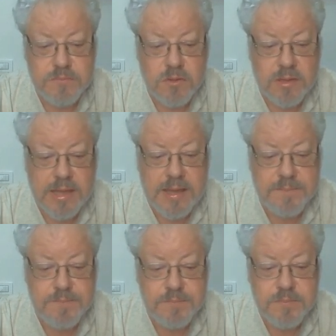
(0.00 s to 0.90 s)

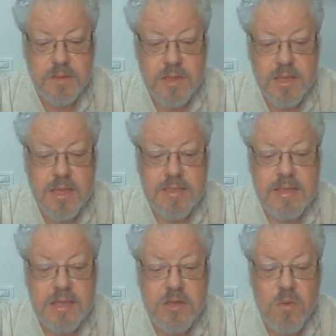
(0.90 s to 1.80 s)
Okay?
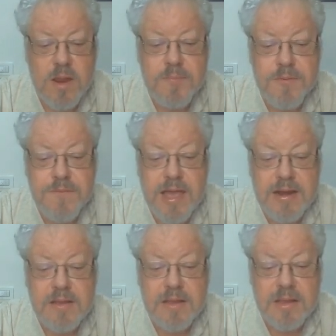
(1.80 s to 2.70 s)
Then you want to provide
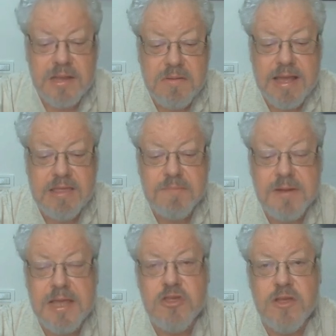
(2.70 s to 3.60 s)
a clear
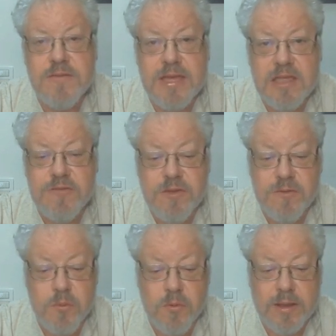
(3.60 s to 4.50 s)
explanation of each
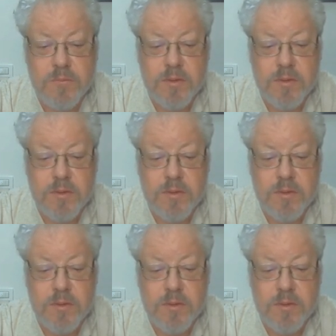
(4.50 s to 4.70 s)
viewpoint.